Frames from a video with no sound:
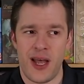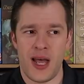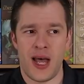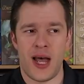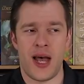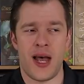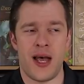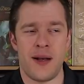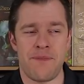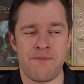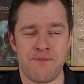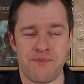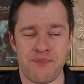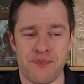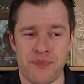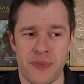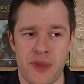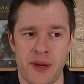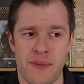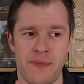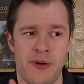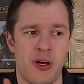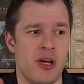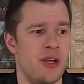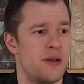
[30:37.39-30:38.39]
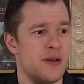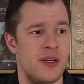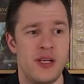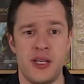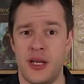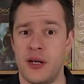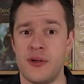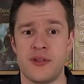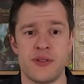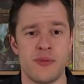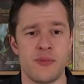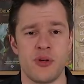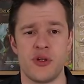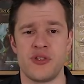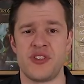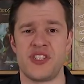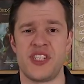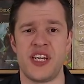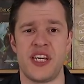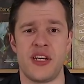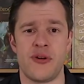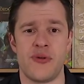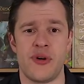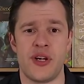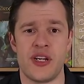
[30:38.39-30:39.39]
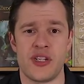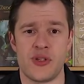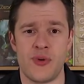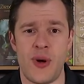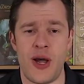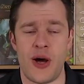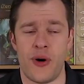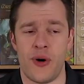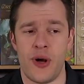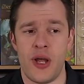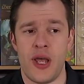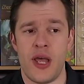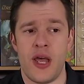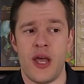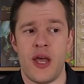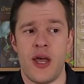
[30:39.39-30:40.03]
But, you know, some good scenery as well.